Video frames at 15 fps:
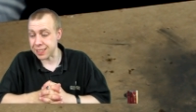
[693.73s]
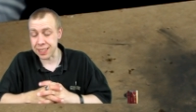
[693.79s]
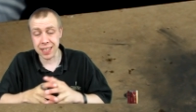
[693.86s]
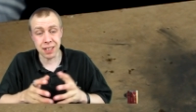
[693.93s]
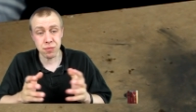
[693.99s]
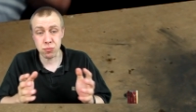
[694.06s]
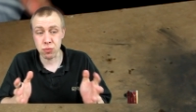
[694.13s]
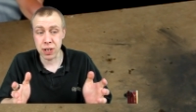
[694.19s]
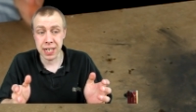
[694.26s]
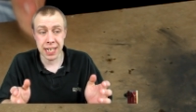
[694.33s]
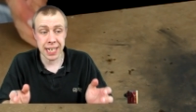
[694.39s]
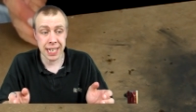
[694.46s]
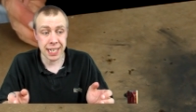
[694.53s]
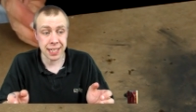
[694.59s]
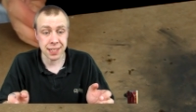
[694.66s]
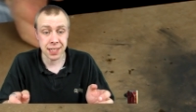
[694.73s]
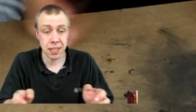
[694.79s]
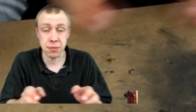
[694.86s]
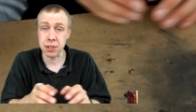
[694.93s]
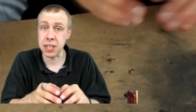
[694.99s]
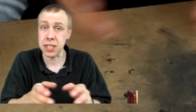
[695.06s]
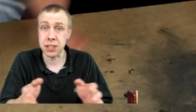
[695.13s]
it really is,
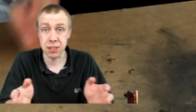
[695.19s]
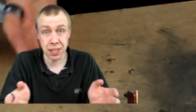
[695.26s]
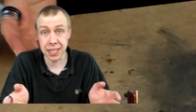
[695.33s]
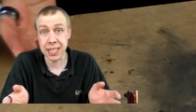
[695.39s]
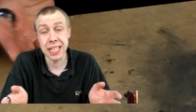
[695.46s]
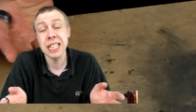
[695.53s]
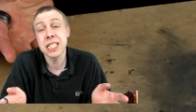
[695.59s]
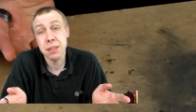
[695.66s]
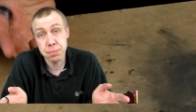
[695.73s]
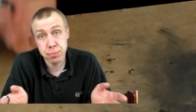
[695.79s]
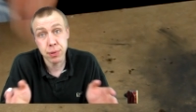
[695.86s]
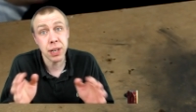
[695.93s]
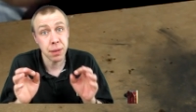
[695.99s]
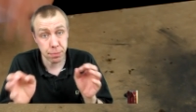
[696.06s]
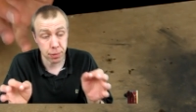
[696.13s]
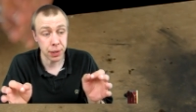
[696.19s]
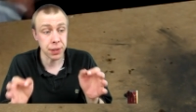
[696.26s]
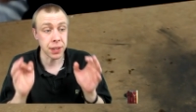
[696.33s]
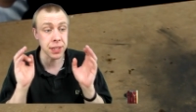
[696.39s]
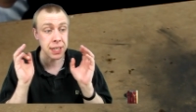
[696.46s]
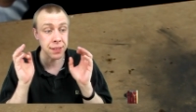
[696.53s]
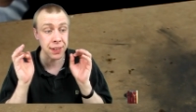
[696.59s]
it's a brilliant
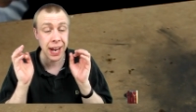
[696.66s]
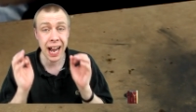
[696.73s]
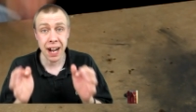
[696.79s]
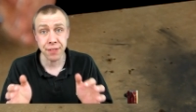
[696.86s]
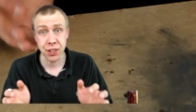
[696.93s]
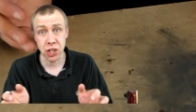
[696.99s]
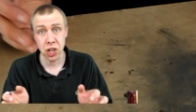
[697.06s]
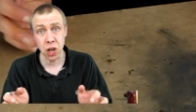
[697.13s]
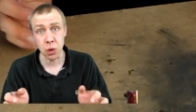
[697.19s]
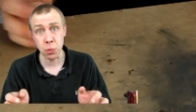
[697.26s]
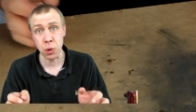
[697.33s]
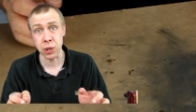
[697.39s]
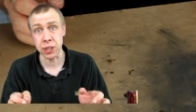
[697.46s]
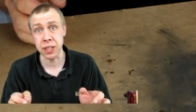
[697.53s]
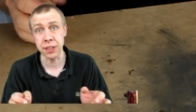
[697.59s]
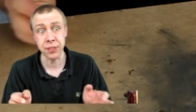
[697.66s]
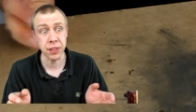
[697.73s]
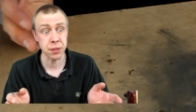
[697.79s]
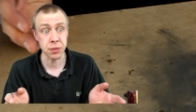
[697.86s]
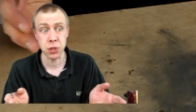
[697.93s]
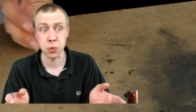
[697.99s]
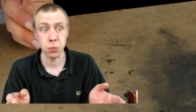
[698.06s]
product. If you haven't got one, if
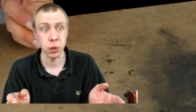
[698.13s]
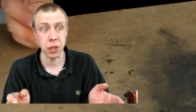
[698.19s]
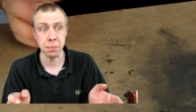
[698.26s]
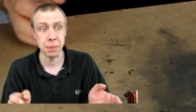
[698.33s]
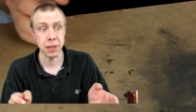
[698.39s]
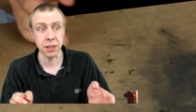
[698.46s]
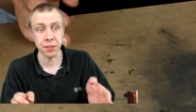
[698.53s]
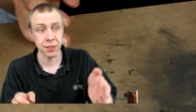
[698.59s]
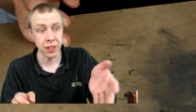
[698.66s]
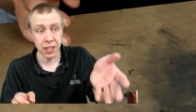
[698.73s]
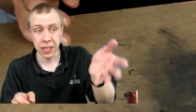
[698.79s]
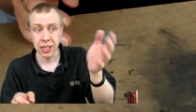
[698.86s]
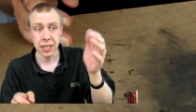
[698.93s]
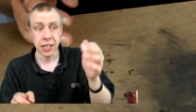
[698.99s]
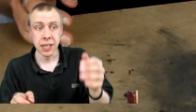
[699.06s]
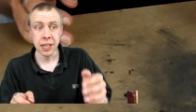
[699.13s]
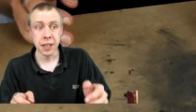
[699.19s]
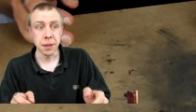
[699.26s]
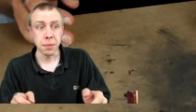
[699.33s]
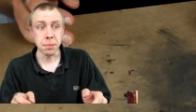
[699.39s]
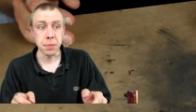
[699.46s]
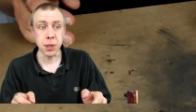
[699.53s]
you just want a bit of
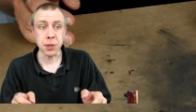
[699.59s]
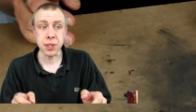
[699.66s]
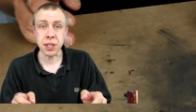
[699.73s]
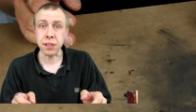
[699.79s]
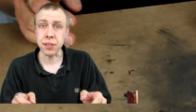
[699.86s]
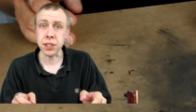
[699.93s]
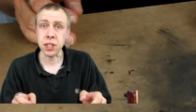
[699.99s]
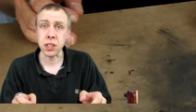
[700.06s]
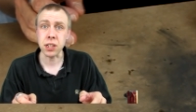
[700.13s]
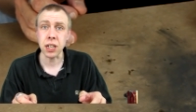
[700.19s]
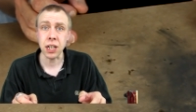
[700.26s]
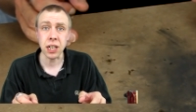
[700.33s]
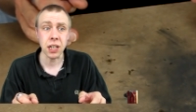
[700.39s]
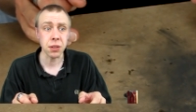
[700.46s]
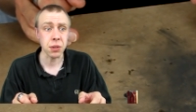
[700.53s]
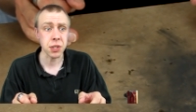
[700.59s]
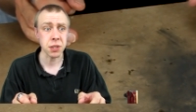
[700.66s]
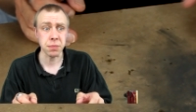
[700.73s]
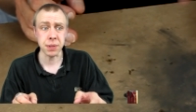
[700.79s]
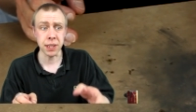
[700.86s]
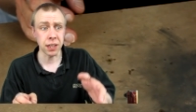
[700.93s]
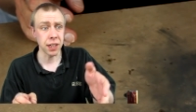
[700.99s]
music for the car or
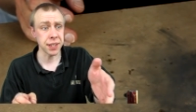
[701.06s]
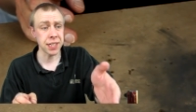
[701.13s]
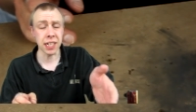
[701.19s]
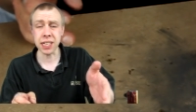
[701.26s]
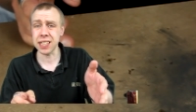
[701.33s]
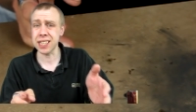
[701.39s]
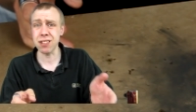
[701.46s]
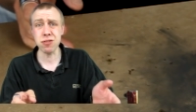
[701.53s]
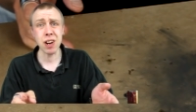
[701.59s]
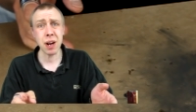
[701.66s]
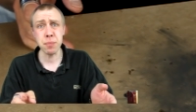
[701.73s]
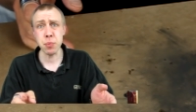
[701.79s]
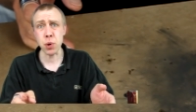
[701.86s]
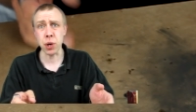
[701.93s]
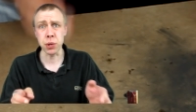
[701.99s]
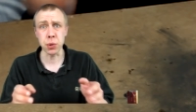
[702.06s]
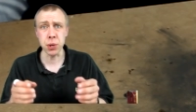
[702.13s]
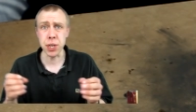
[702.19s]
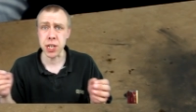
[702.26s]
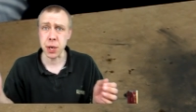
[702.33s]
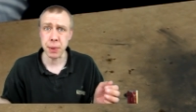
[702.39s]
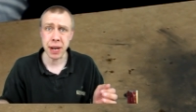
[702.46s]
something like that, grab one. Or
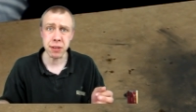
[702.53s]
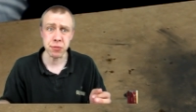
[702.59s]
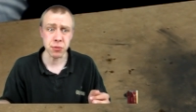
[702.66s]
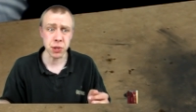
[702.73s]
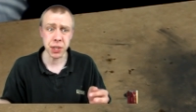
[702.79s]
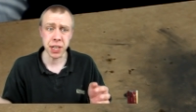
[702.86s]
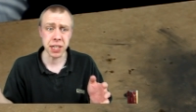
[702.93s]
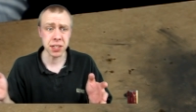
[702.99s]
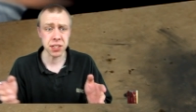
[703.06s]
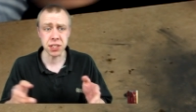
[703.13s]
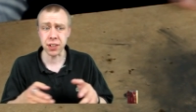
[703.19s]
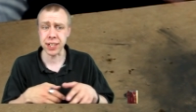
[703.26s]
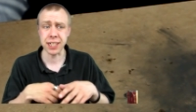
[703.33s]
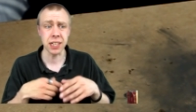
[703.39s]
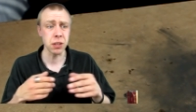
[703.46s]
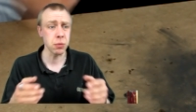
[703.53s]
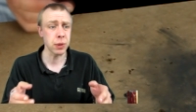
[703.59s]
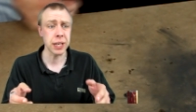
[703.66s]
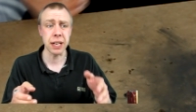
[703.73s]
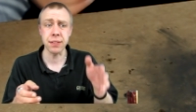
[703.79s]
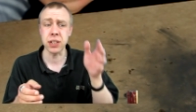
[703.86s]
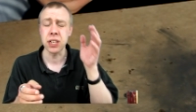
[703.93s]
you go out running, cycling,
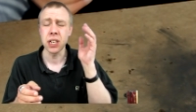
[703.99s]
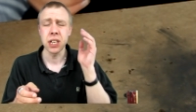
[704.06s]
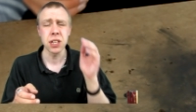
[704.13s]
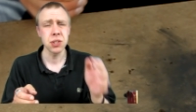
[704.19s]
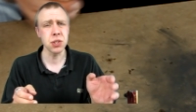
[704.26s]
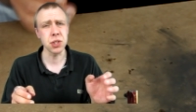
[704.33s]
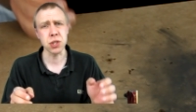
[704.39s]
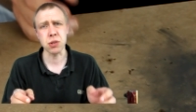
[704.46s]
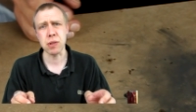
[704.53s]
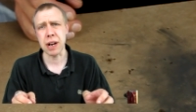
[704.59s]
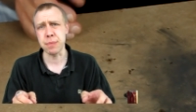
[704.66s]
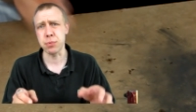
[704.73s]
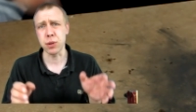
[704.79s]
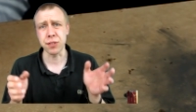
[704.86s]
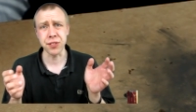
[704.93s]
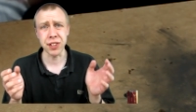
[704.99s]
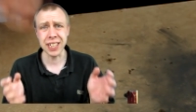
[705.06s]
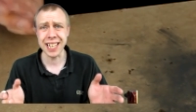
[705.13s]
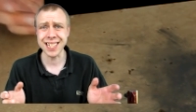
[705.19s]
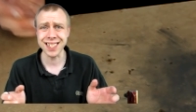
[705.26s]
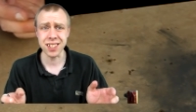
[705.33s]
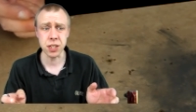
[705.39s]
whatever, just grab one for
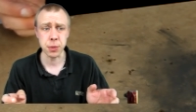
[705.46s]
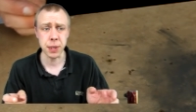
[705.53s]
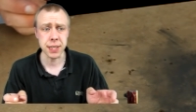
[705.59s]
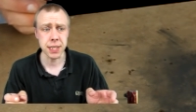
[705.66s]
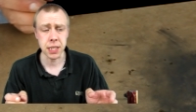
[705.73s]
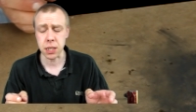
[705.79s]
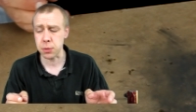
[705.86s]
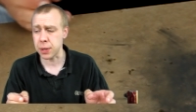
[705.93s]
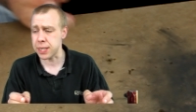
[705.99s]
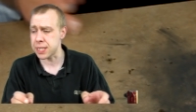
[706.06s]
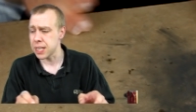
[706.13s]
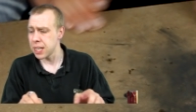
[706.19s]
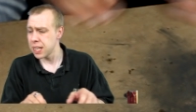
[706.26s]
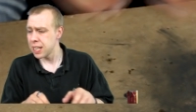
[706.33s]
less than 20 quid.